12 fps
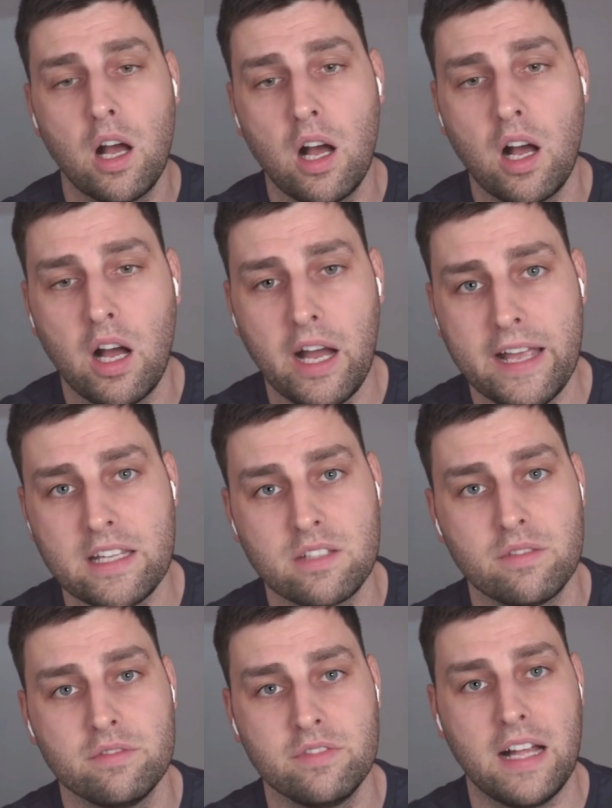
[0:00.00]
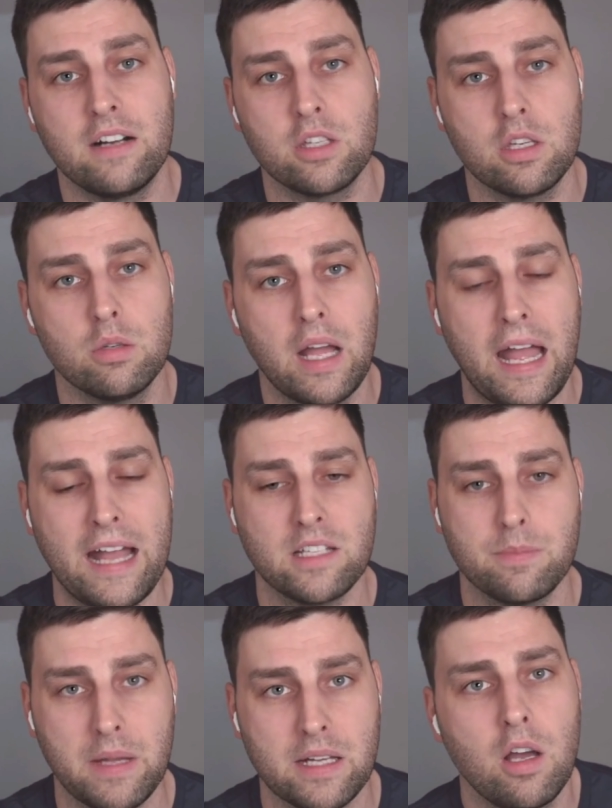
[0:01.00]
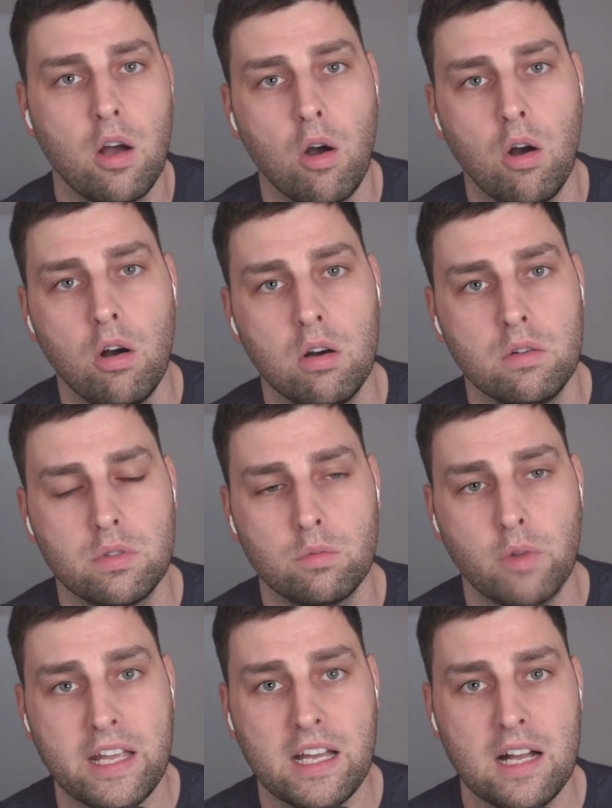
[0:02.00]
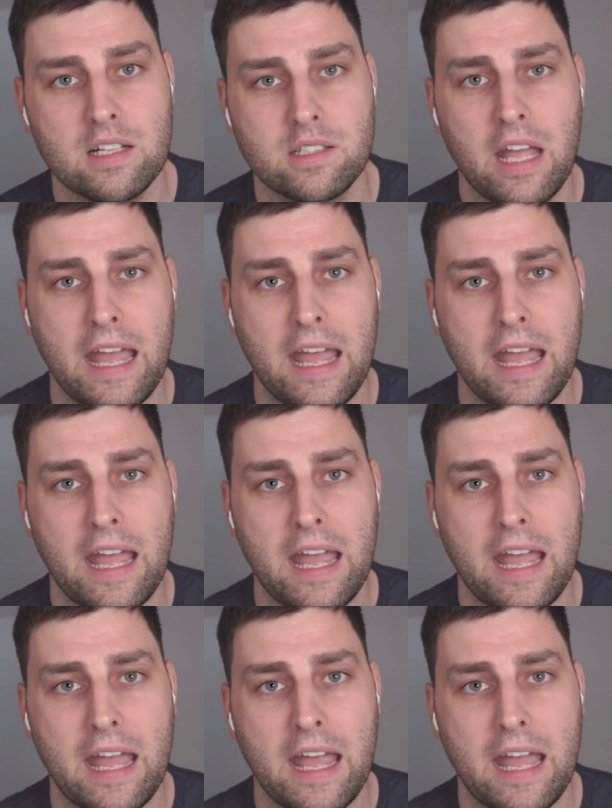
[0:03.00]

highest value aspect of Raycast,